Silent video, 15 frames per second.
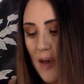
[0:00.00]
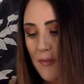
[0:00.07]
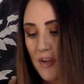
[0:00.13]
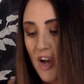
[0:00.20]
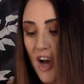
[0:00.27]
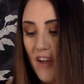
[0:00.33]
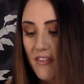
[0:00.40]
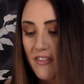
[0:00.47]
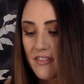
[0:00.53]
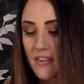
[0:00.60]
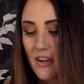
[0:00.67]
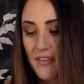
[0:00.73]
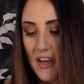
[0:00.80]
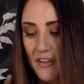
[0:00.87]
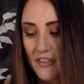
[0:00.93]
The cost
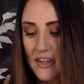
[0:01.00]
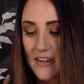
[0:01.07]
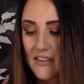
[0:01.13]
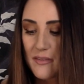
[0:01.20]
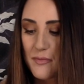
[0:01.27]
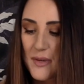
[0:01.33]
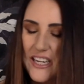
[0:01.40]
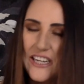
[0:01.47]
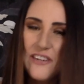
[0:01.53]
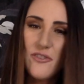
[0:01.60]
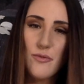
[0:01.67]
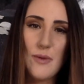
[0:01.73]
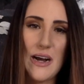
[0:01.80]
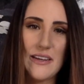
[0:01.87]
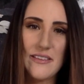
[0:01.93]
of healthcare is beginning
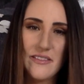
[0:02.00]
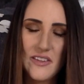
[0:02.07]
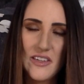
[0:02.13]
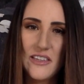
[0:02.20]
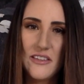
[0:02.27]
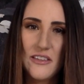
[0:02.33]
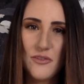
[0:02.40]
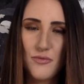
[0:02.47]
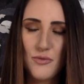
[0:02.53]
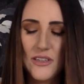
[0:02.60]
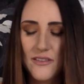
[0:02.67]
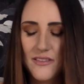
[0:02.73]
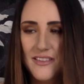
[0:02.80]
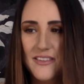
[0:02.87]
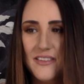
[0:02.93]
to rise in the
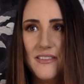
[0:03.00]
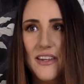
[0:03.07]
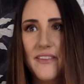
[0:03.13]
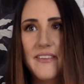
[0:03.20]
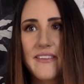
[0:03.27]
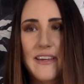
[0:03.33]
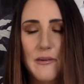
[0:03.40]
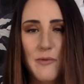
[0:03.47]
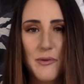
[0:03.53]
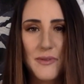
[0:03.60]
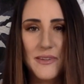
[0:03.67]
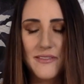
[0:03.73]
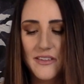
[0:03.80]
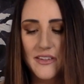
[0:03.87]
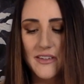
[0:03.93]
1920s. It's still nothing like what
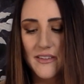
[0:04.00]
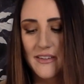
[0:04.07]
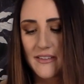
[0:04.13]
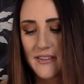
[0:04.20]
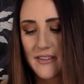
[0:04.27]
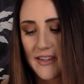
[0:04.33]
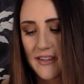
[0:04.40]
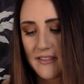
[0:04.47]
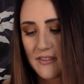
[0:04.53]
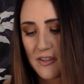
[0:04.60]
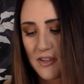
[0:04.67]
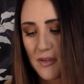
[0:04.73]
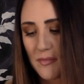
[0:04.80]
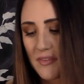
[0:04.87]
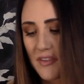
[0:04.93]
we see in today's
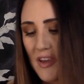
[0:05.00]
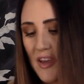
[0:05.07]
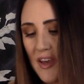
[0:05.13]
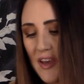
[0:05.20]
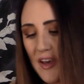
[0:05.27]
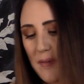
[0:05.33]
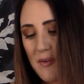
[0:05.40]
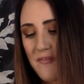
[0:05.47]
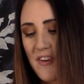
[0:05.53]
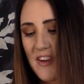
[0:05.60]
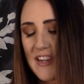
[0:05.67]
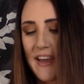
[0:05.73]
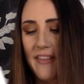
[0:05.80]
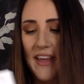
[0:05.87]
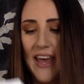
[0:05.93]
terms. But
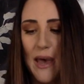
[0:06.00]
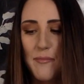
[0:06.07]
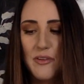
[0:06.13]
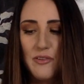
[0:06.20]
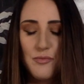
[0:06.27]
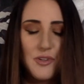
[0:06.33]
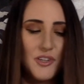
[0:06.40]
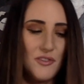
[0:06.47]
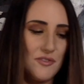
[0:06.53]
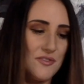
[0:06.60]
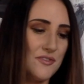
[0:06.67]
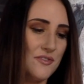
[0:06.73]
funny how that happens when you